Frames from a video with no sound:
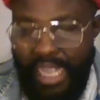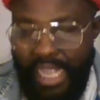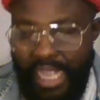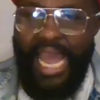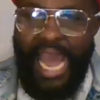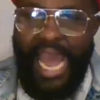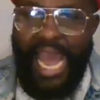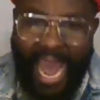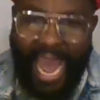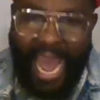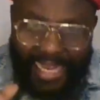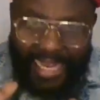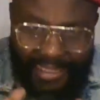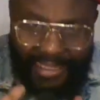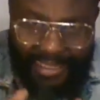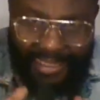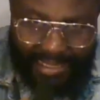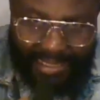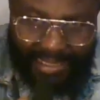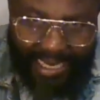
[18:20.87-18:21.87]
I
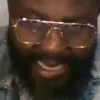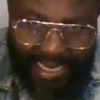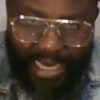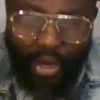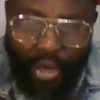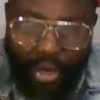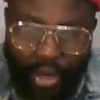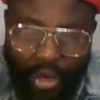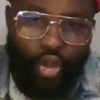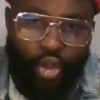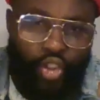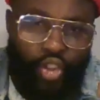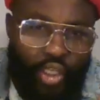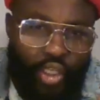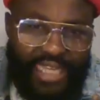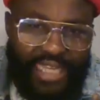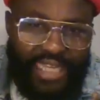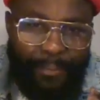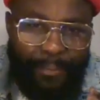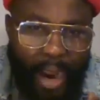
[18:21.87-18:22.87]
think or thought
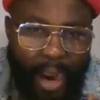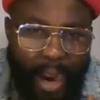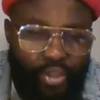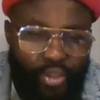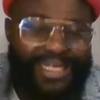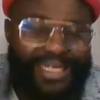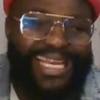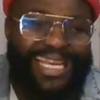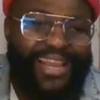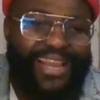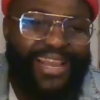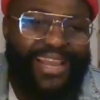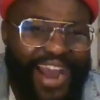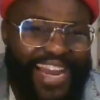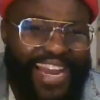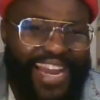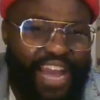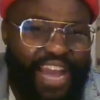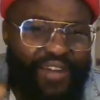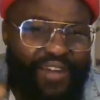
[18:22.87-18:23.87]
about, if I
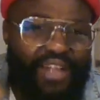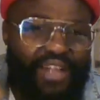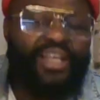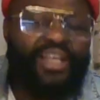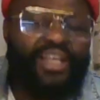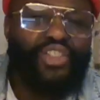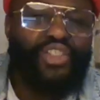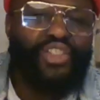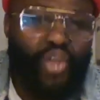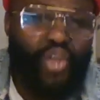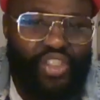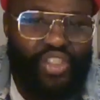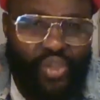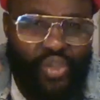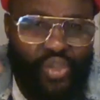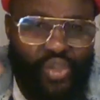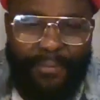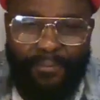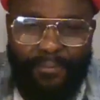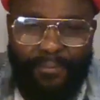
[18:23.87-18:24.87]
never just
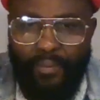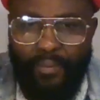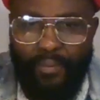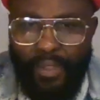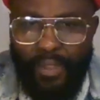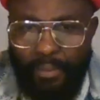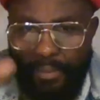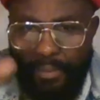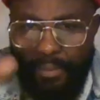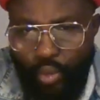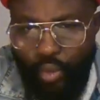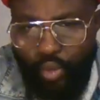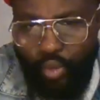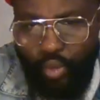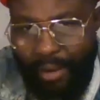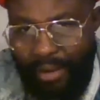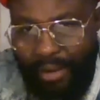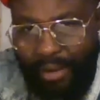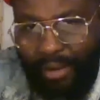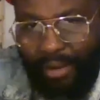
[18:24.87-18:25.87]
dream, make
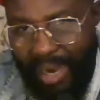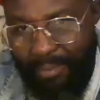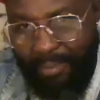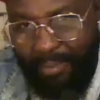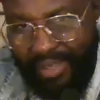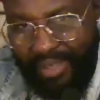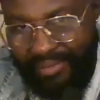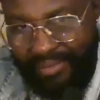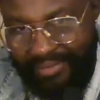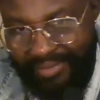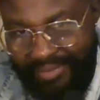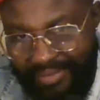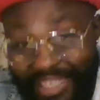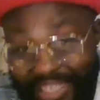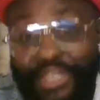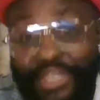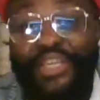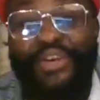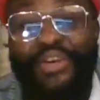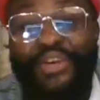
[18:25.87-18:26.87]
una hammer me.
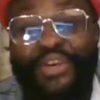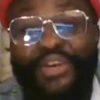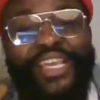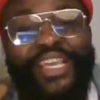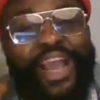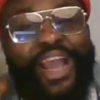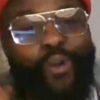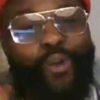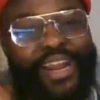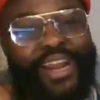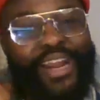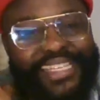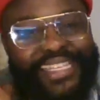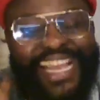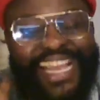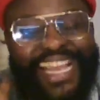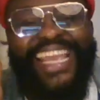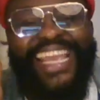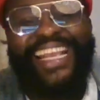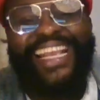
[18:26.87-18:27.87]
You hear what he
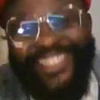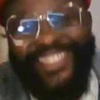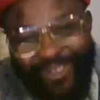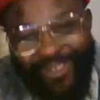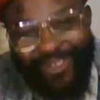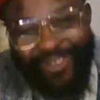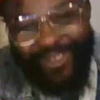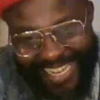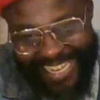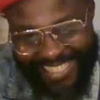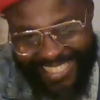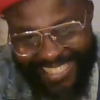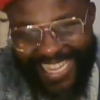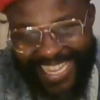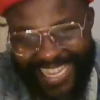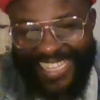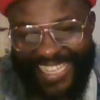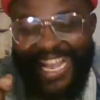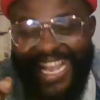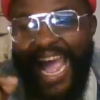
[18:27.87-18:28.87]
is the one that said
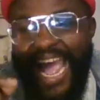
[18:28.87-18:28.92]
it.